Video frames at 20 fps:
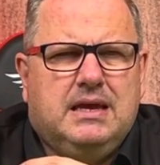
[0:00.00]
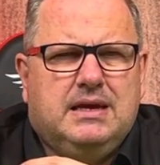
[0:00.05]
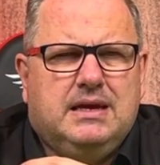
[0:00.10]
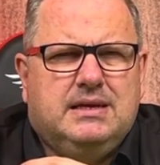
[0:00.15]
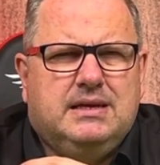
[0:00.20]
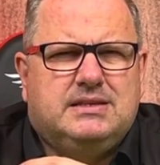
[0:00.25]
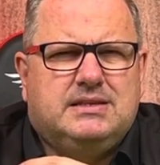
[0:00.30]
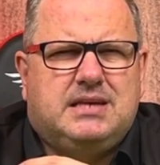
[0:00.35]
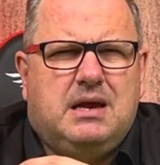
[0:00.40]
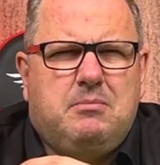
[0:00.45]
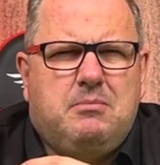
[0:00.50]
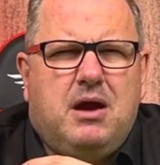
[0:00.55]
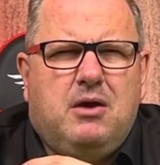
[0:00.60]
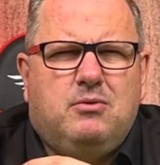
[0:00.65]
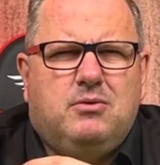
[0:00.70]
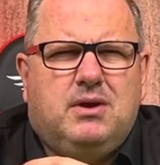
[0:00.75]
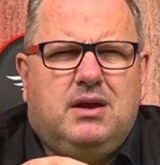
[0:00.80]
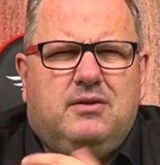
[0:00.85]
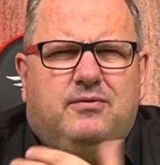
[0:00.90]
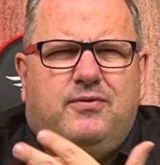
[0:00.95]

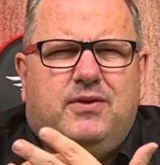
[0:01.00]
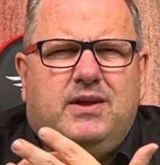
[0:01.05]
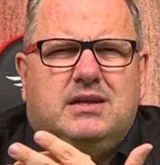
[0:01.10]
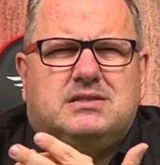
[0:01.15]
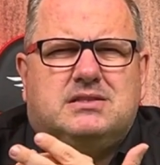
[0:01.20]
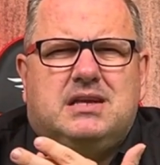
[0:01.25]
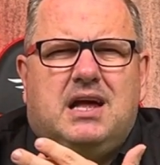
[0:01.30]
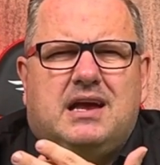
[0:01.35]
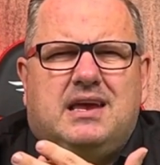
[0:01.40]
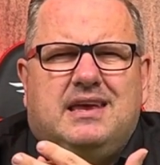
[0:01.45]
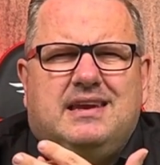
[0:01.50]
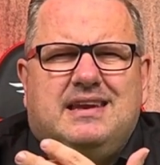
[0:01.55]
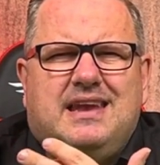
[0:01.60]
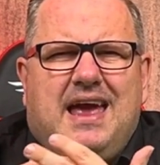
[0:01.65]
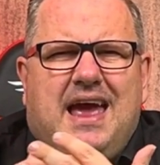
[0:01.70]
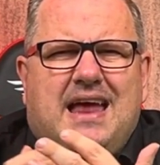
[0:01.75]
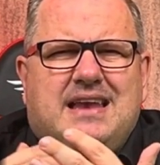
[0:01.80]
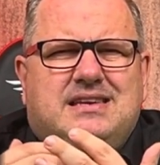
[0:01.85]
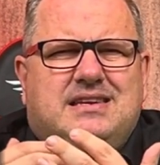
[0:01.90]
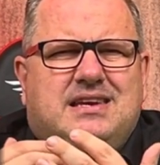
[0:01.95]
Somehow it feels like an
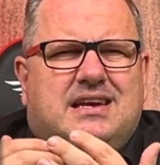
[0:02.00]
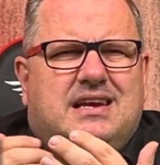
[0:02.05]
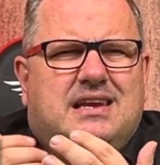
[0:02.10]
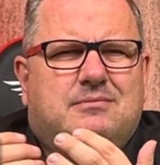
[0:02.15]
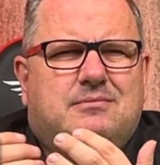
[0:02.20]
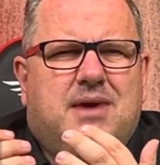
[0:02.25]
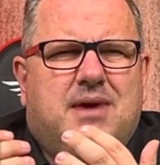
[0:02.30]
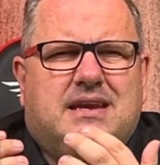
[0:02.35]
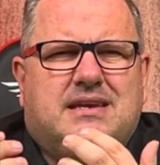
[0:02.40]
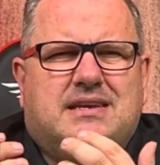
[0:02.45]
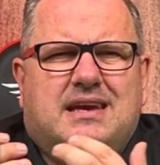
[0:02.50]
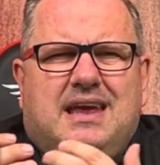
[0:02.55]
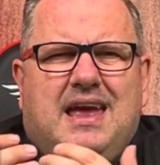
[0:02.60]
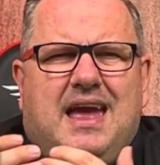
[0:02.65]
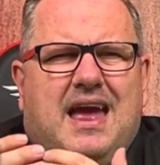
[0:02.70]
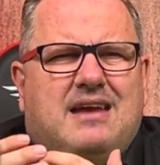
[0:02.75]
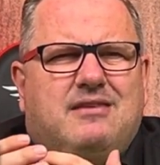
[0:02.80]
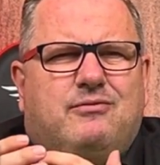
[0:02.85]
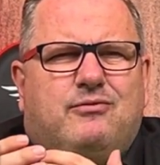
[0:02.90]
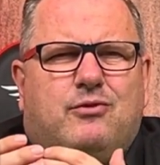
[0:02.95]
anticlimactic
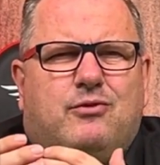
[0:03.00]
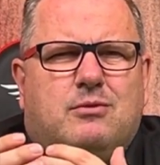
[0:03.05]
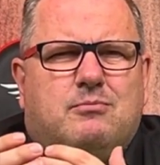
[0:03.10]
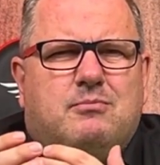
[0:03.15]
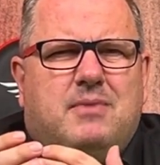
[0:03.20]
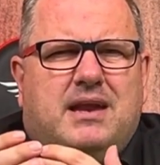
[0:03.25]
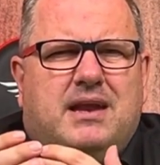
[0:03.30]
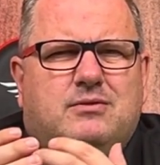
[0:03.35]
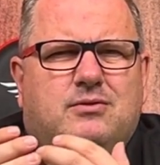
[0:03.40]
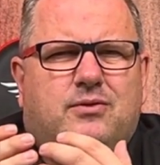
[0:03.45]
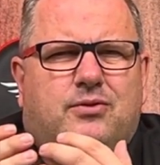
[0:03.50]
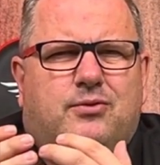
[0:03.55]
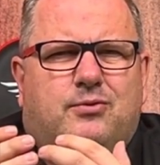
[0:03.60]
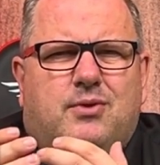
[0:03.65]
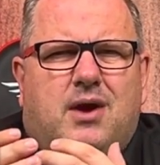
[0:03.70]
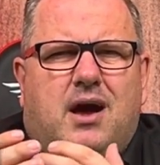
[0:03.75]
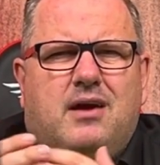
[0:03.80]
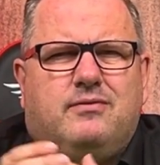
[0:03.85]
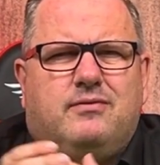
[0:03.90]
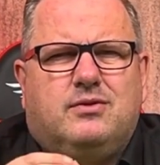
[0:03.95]
end for a man who
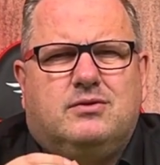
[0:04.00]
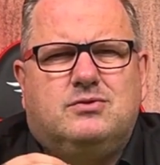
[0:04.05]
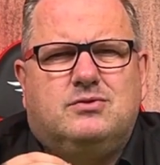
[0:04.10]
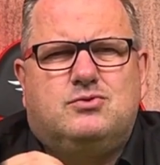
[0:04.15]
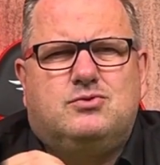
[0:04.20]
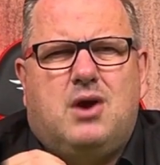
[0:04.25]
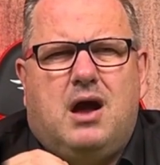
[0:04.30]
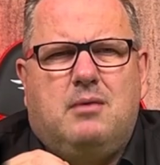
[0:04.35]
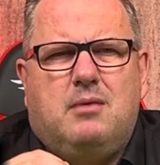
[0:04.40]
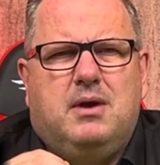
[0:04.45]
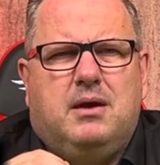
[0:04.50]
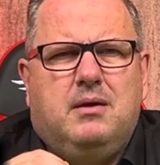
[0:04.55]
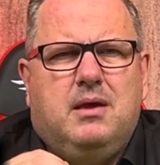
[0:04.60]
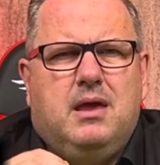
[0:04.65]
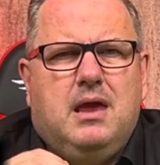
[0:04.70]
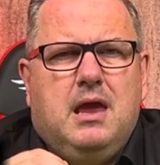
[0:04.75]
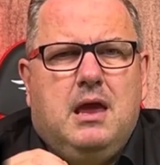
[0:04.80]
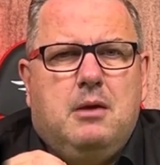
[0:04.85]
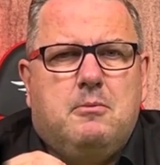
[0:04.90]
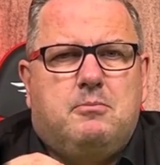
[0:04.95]
thrived on drama,
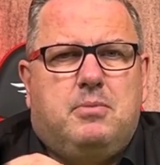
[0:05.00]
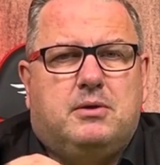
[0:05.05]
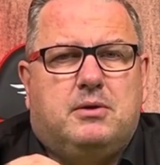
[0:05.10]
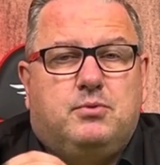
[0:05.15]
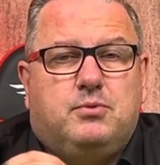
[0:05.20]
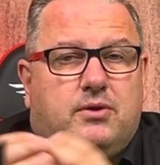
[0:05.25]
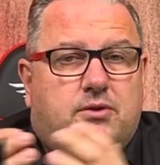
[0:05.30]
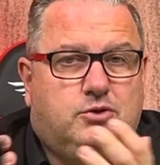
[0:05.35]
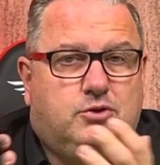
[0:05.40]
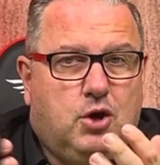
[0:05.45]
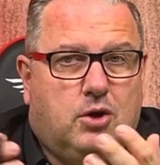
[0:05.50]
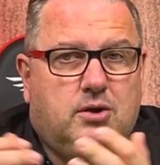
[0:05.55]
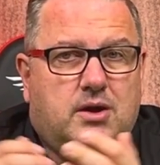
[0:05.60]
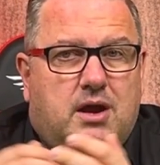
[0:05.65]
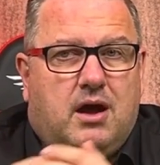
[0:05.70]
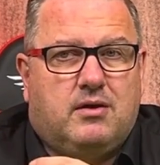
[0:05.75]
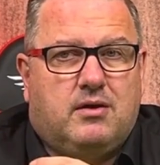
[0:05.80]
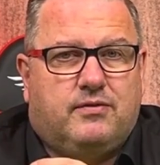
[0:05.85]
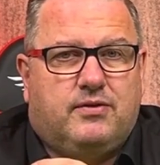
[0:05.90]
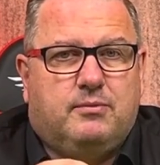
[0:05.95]
but with John
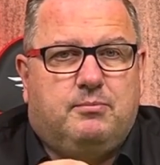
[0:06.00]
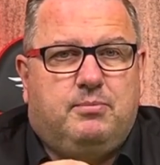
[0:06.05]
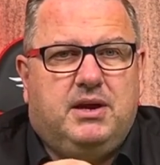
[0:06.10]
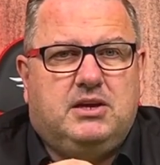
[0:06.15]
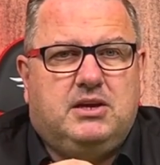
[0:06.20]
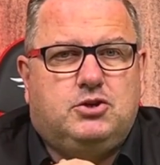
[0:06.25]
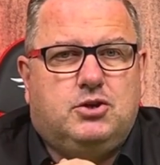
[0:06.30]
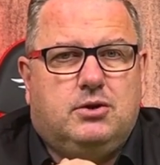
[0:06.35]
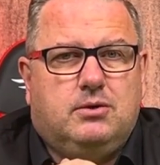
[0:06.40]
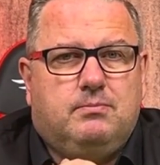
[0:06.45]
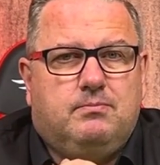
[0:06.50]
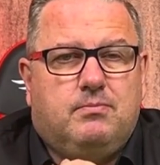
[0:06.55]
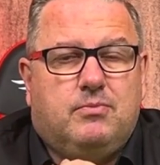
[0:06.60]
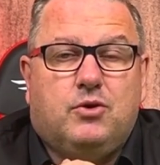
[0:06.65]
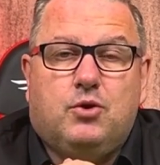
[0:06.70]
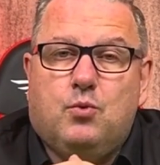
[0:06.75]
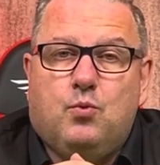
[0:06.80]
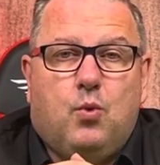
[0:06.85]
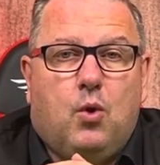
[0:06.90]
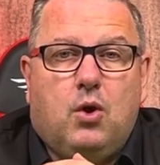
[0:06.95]
out of the picture,
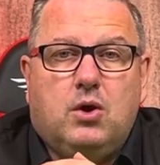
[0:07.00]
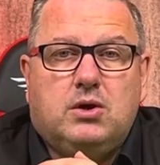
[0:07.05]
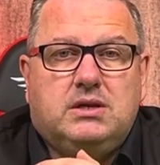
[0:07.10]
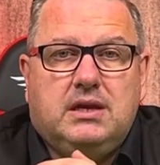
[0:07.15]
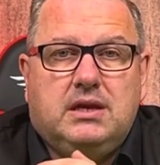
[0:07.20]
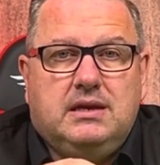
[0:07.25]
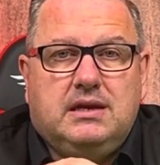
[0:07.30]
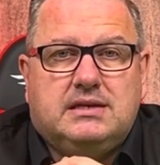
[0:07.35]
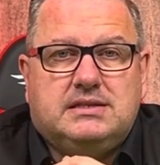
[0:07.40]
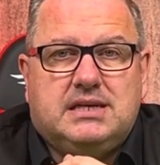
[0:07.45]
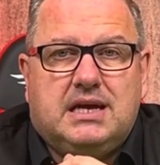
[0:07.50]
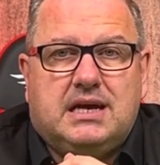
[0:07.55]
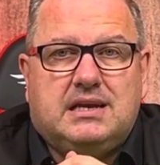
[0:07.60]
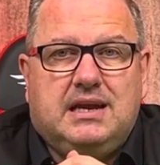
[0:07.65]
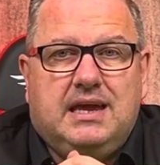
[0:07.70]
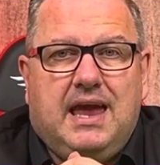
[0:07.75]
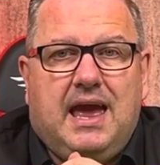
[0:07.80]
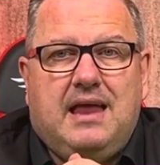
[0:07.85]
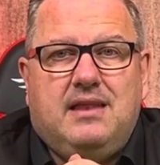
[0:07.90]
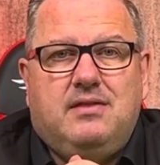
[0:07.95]
the war didn't
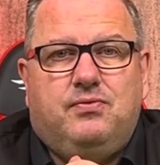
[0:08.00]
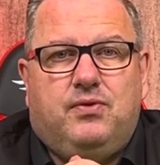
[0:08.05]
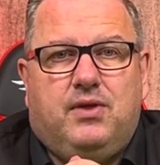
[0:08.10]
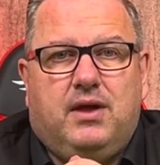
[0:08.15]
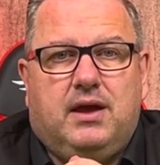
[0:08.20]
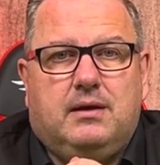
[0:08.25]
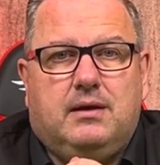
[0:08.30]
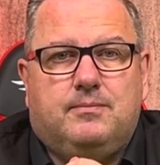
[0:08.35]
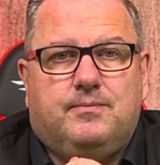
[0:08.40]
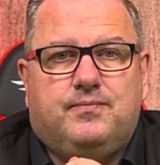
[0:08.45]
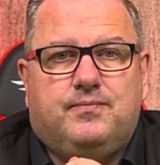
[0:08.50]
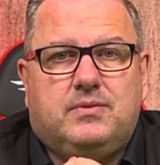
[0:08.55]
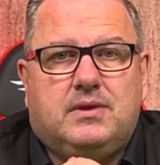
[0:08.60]
exactly end there.